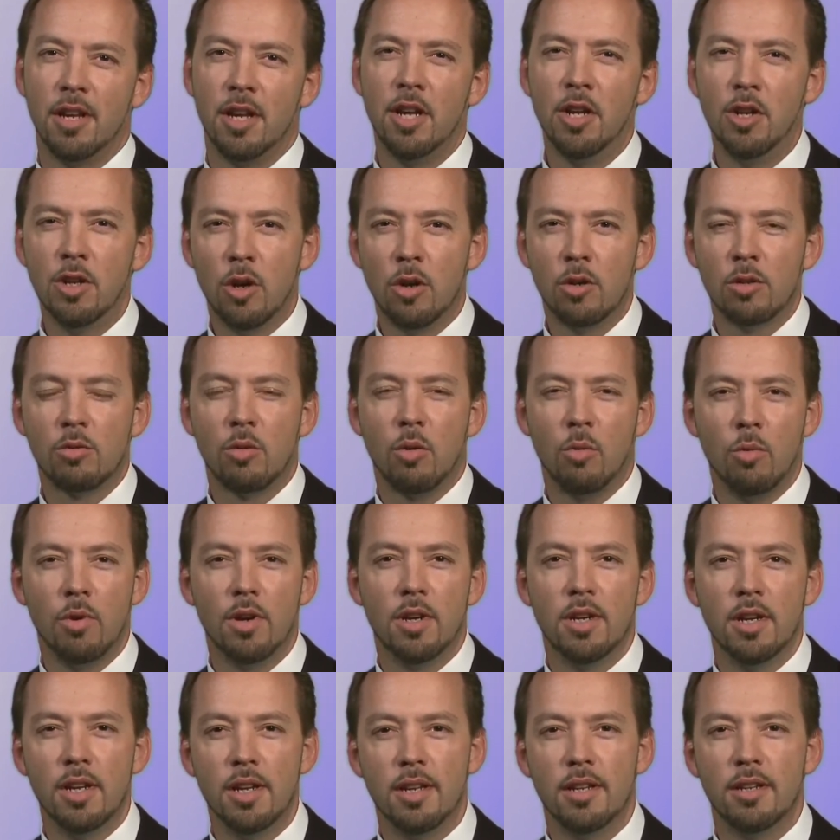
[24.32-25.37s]
He knows what we
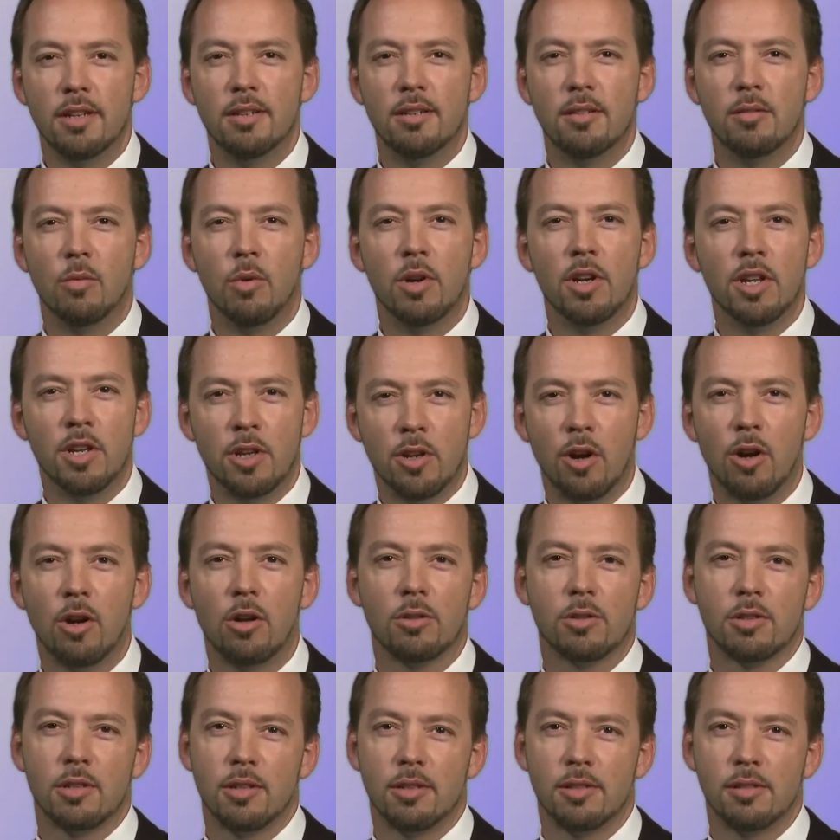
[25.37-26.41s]
need when He
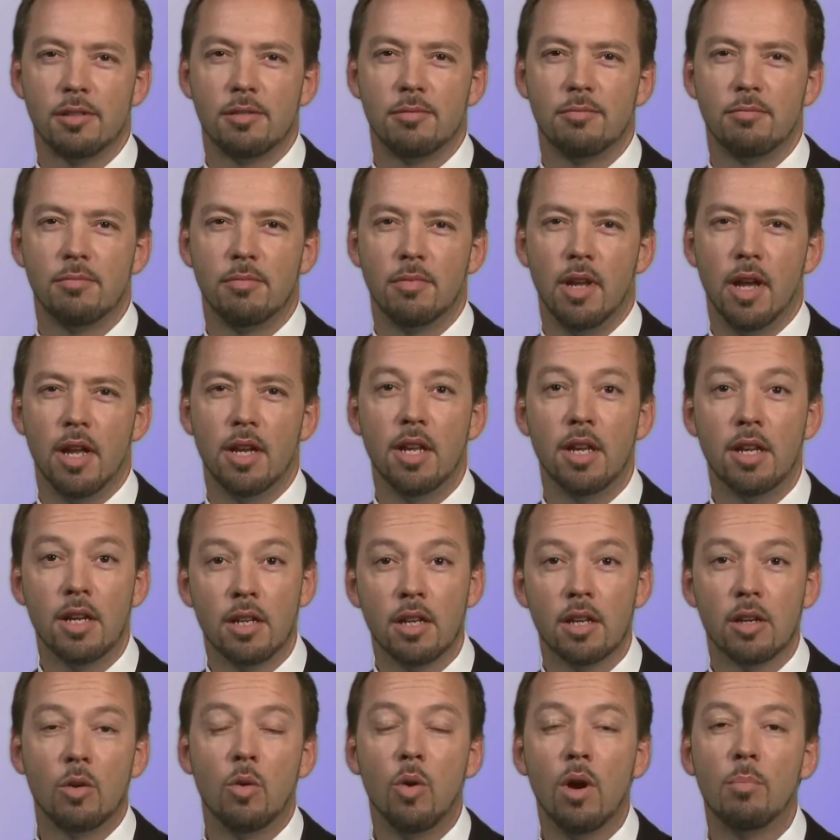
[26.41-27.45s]
calls us, and He
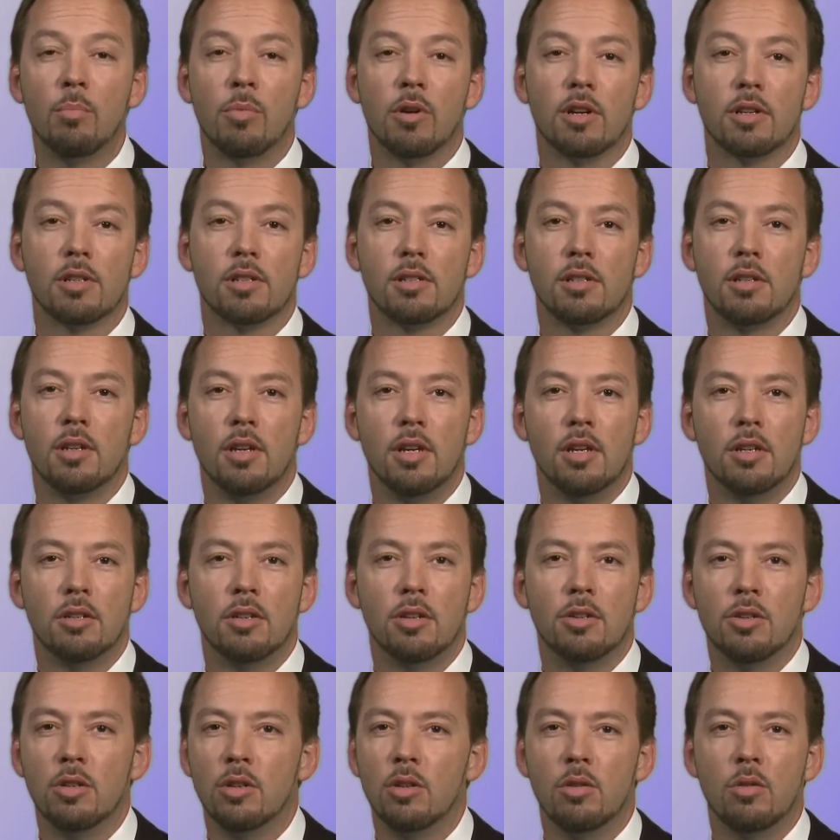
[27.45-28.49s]
can equip us
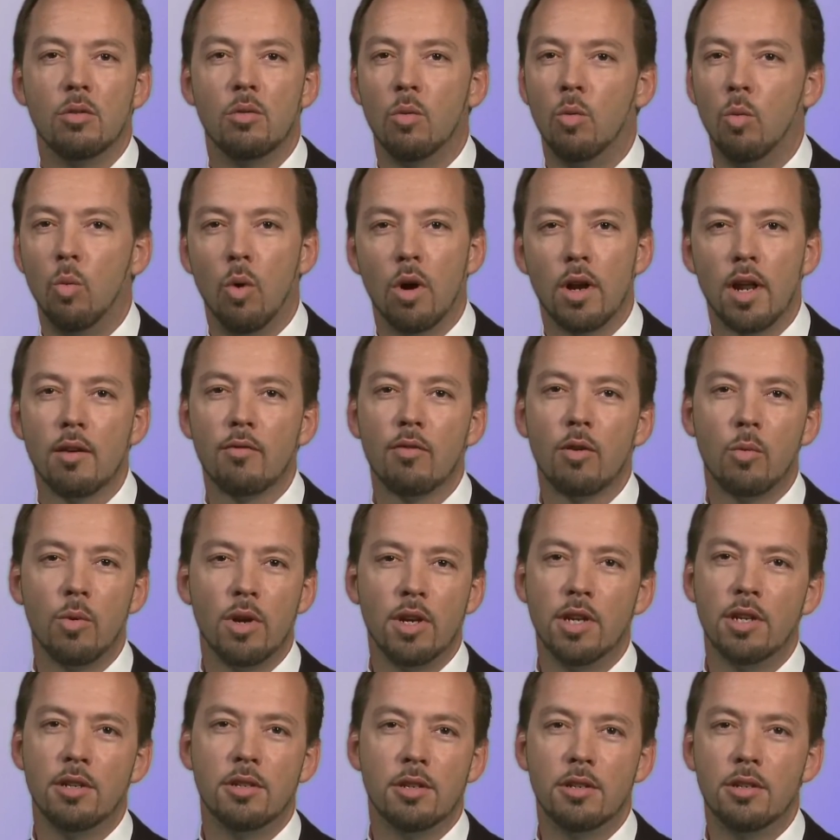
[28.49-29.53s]
to do whatever we
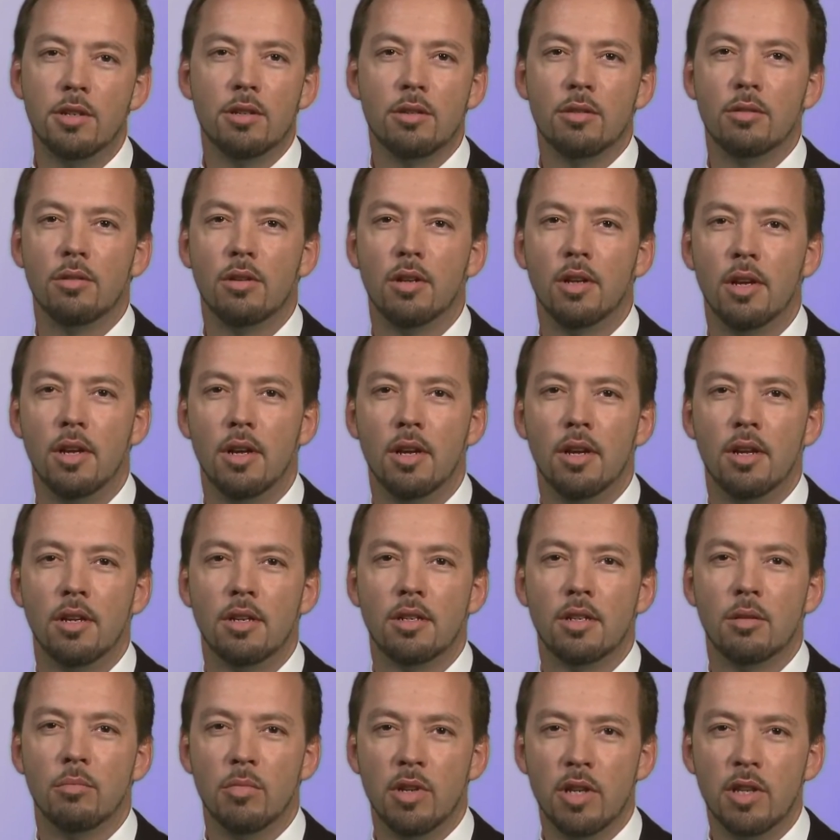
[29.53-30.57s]
need to do
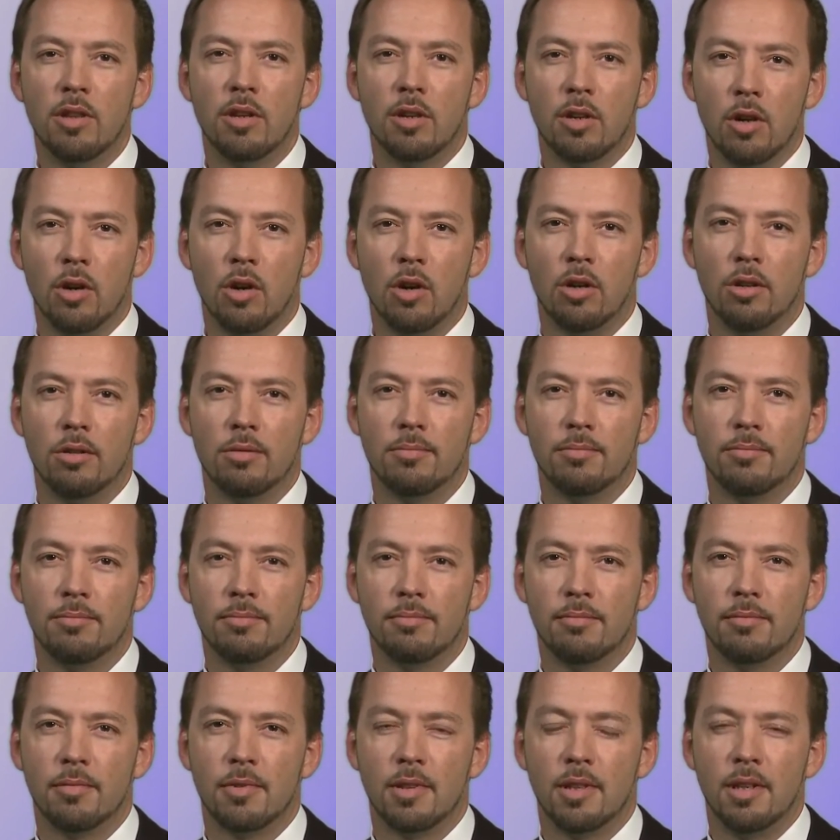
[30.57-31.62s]
to meet the call.
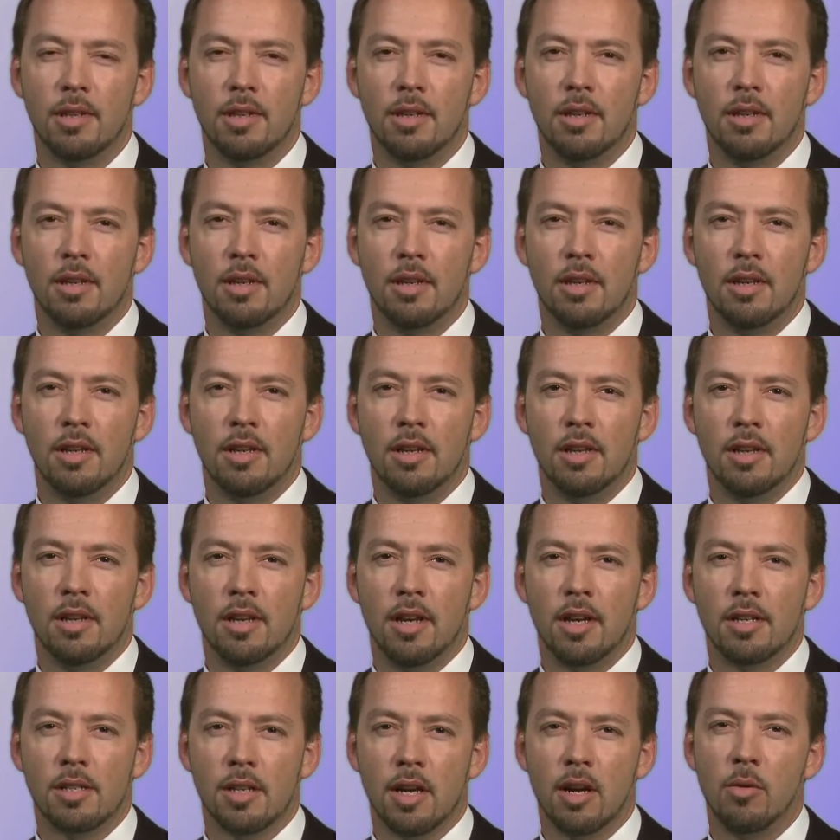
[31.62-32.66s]

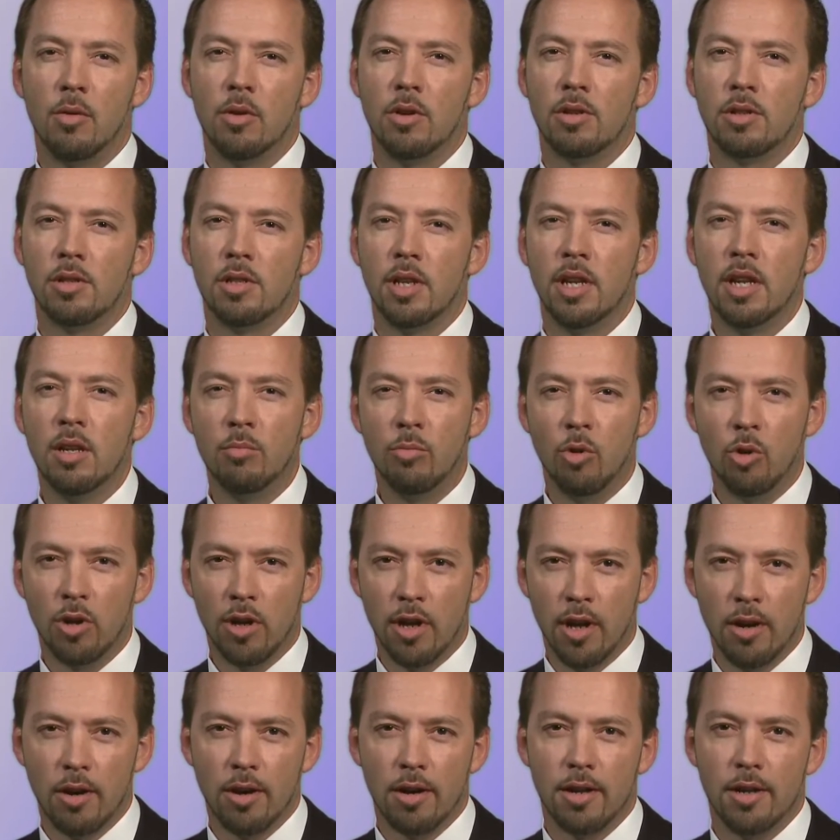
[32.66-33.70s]
As I was in
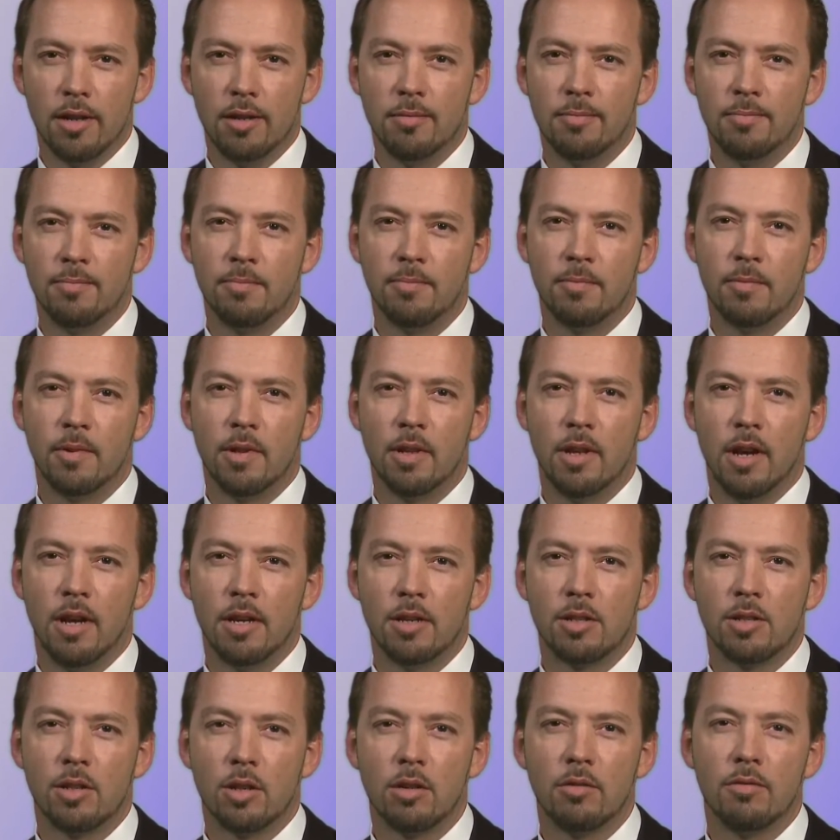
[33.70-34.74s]
Bulgaria, I
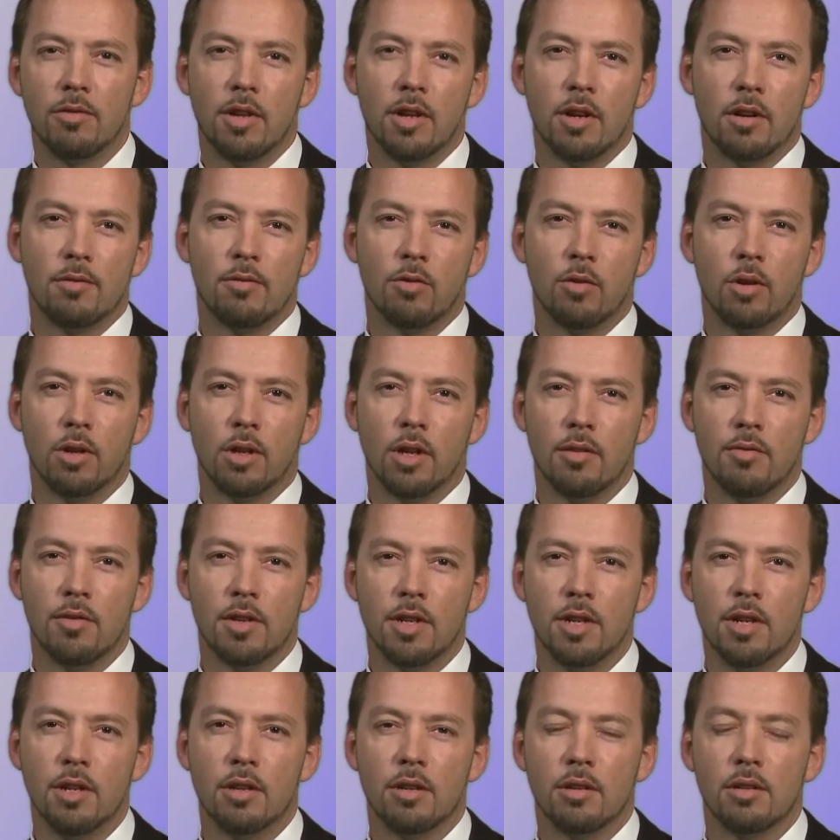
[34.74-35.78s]
served there for 11
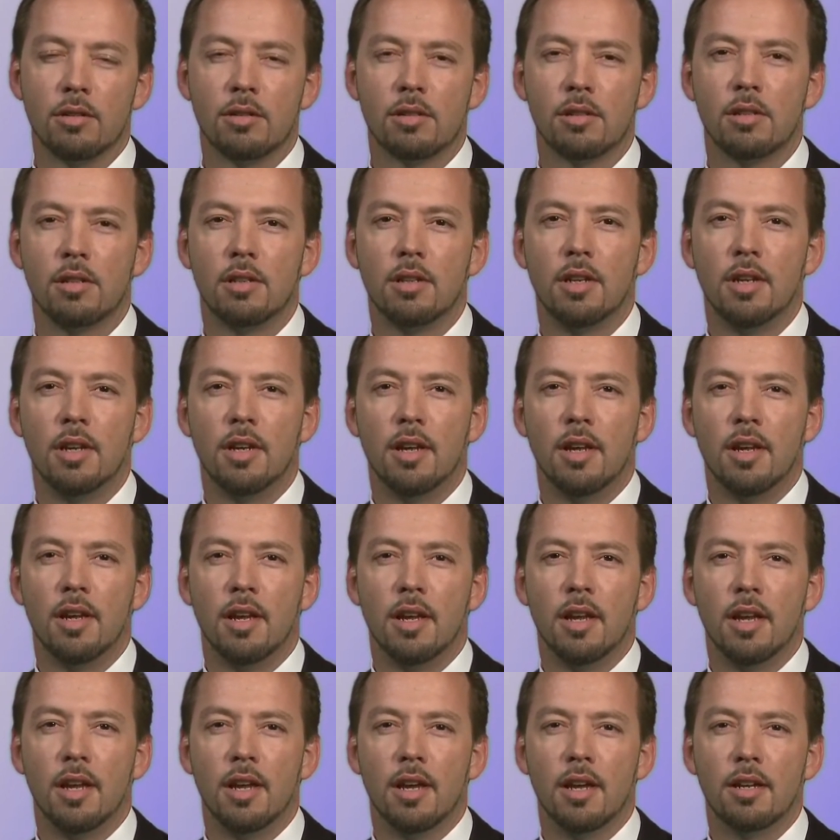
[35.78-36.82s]
years,
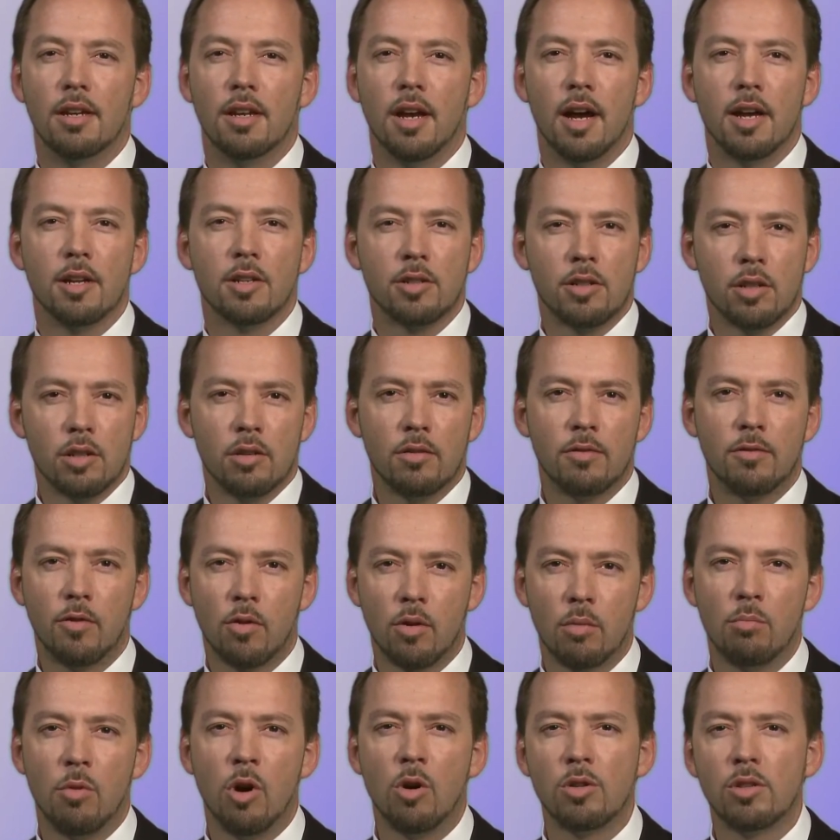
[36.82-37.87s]
and I served
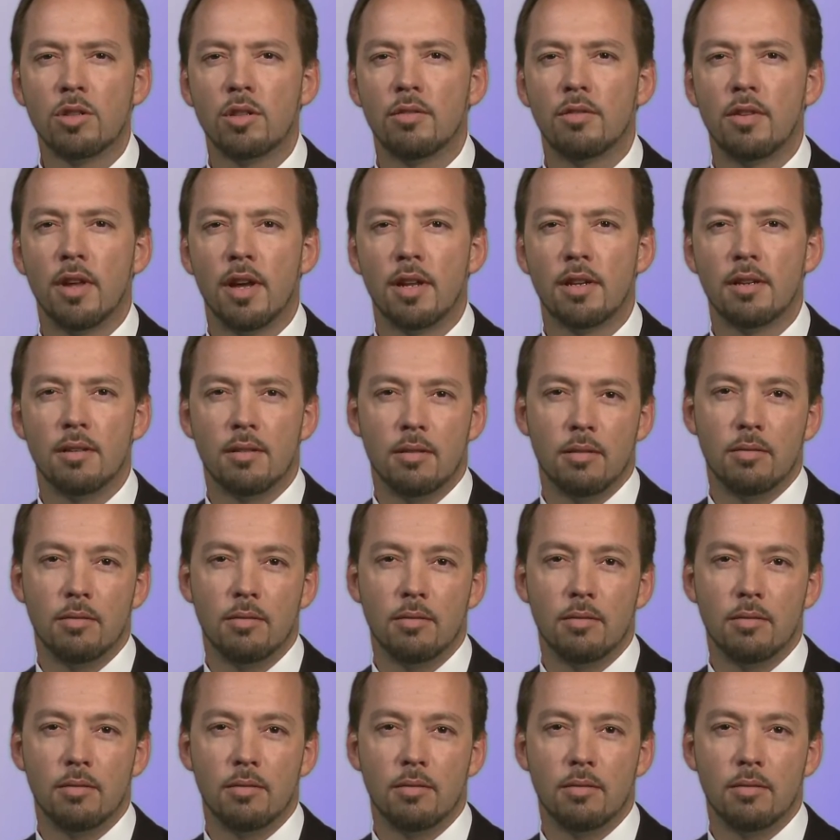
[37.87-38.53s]
for most of that